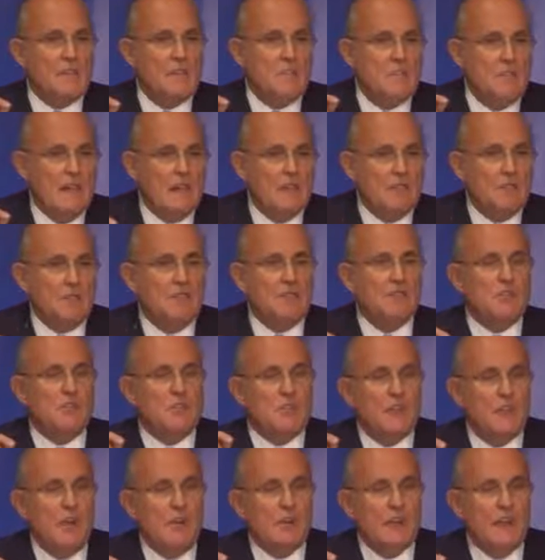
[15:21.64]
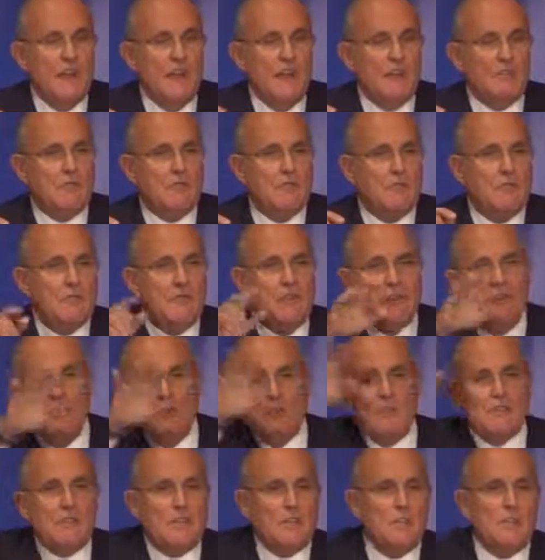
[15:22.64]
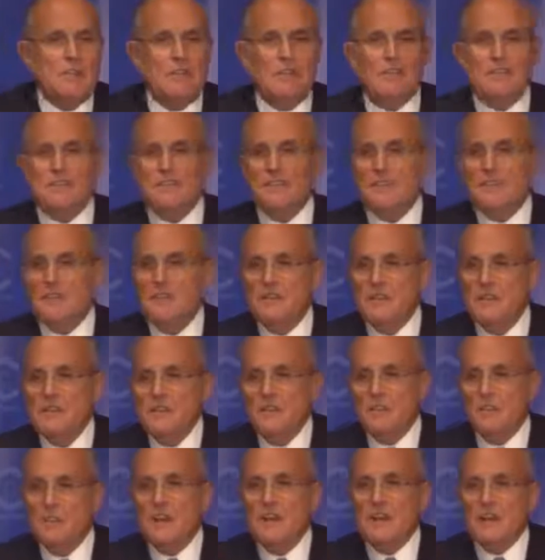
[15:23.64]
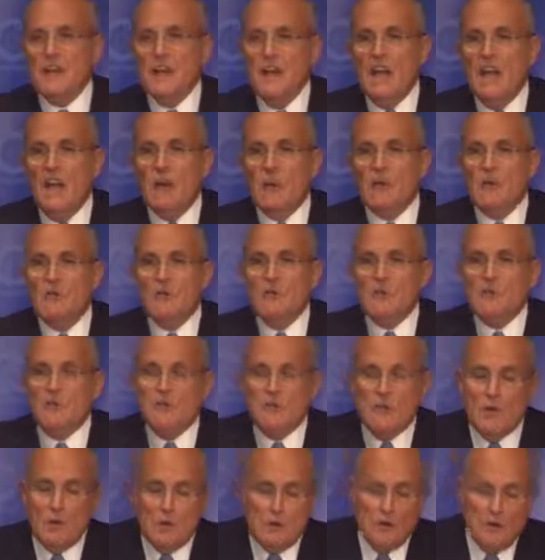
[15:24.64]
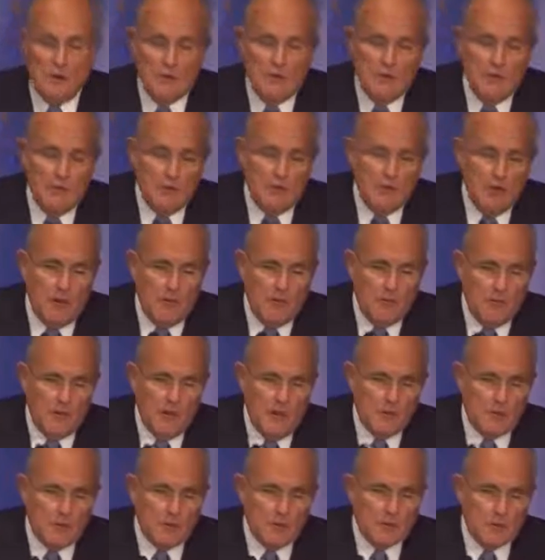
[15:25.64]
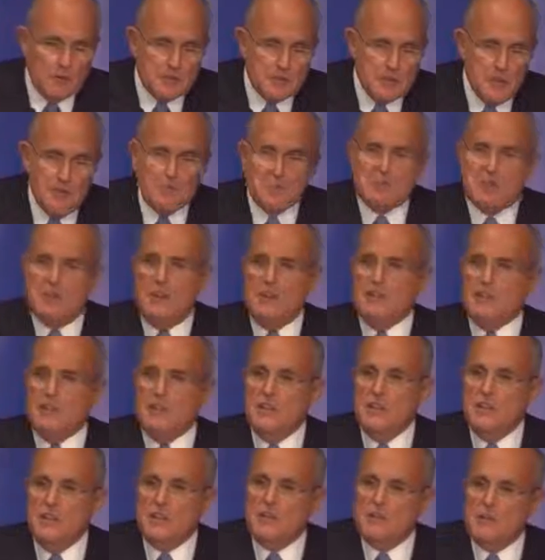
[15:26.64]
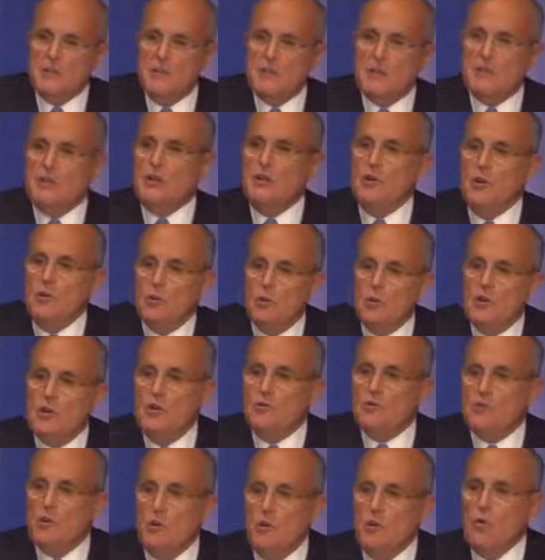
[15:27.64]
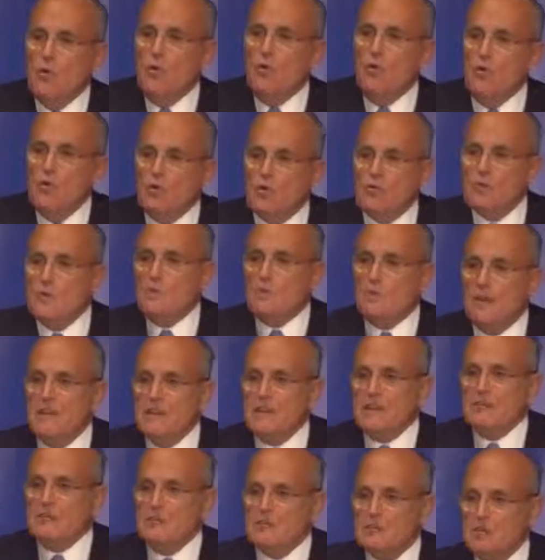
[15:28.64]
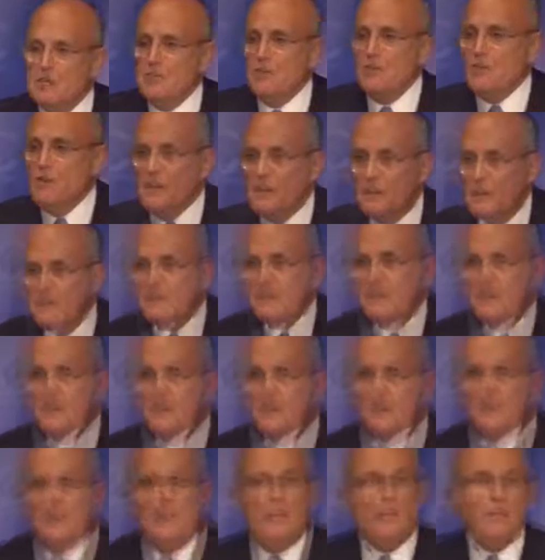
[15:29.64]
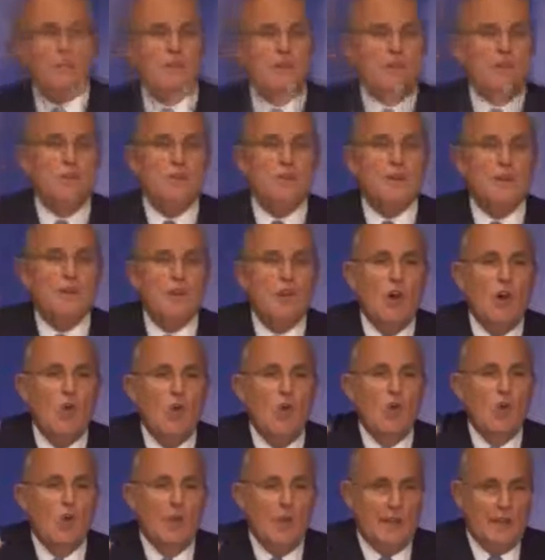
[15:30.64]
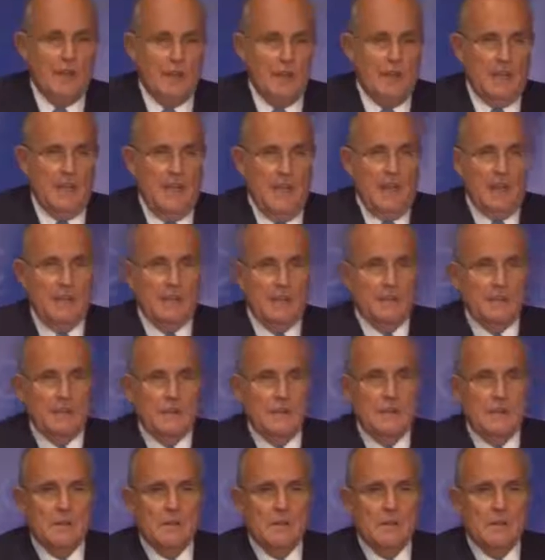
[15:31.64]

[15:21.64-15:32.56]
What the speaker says: we have a benefit that we don't have in those other places. Right now, if we're in favor of regime change in Syria, we don't know who to replace the regime with. Here, we know who we're going to get.